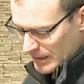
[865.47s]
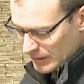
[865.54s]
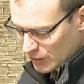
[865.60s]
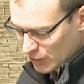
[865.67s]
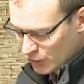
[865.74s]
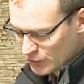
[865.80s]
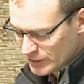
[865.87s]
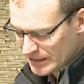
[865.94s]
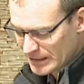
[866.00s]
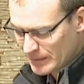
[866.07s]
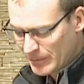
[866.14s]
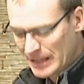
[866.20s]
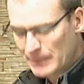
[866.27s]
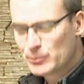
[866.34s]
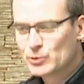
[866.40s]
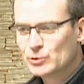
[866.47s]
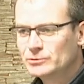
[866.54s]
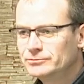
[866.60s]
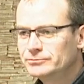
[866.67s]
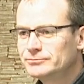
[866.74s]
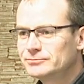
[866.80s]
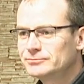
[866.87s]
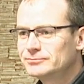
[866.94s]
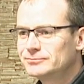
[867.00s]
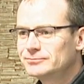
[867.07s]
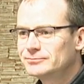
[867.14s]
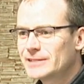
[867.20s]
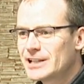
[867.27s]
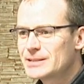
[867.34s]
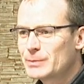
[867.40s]
including the people,
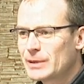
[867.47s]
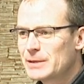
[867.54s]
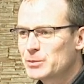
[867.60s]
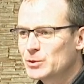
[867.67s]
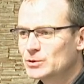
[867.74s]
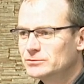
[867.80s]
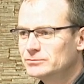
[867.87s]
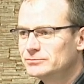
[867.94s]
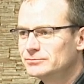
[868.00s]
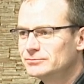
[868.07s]
his people.